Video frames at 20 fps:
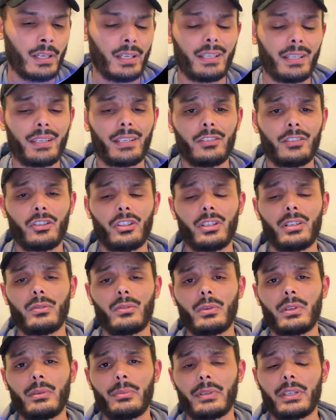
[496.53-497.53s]
I can share
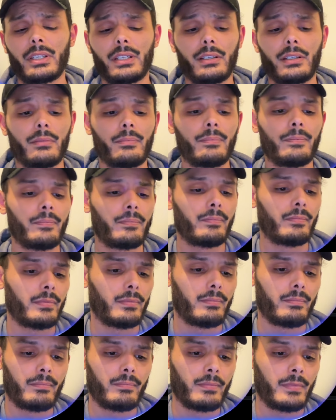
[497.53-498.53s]
webcam,
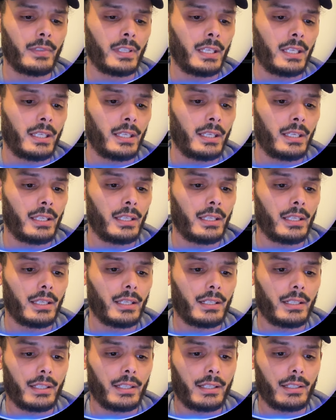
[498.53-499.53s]

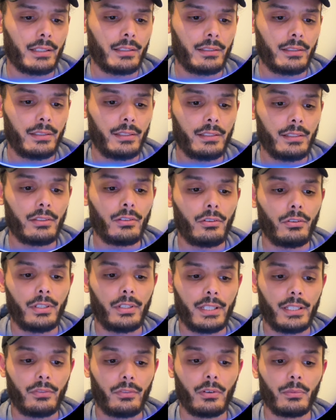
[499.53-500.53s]
and I can
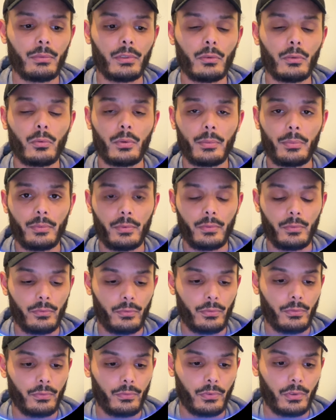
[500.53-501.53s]
disconnect from the
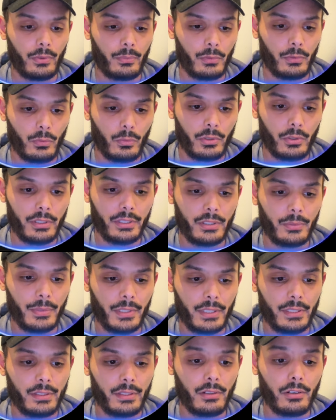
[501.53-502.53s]

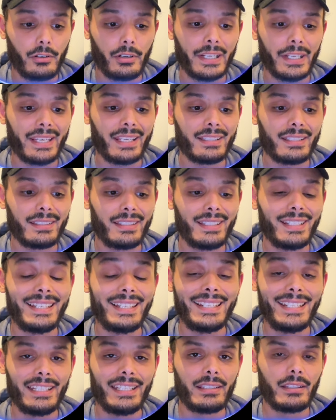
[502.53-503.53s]
workspace, or I can
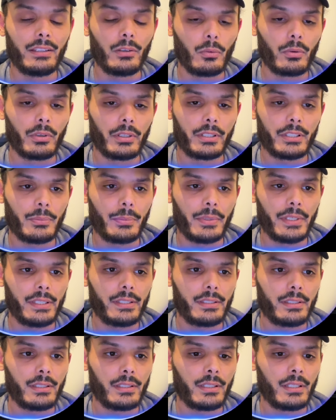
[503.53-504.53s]
delete the
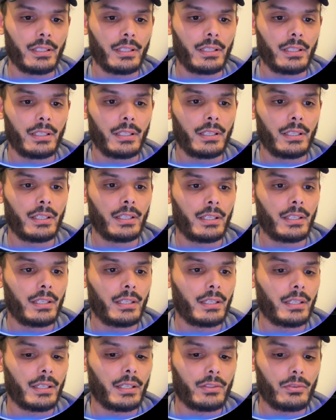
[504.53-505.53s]
workspace.
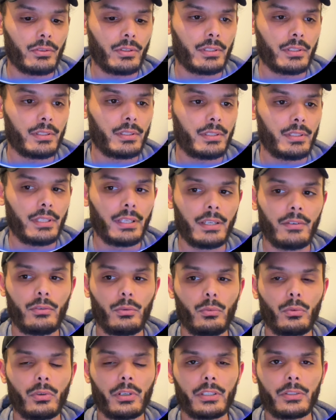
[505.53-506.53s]
As you can see,
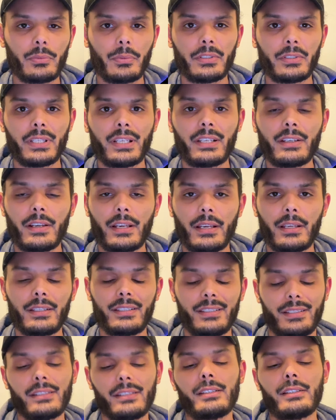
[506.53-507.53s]
every workspace,
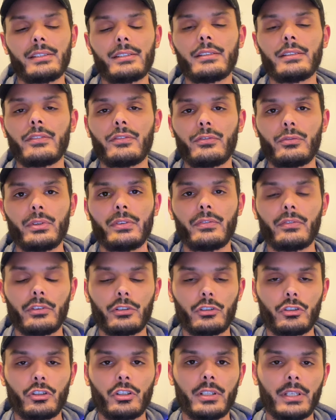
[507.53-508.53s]
since it's the free
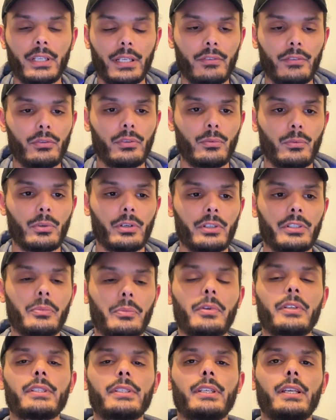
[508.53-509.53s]
version, every
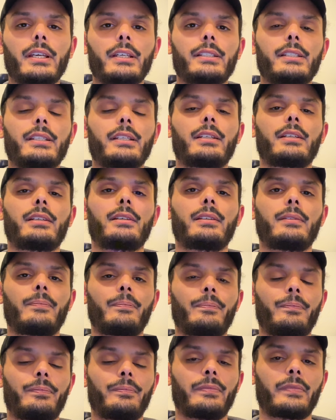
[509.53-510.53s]
workspace has a
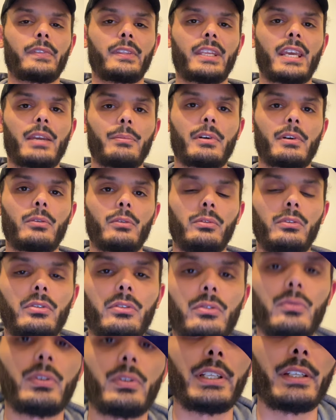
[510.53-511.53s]
timeout
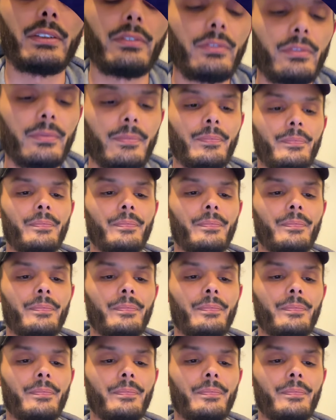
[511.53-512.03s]
to leave.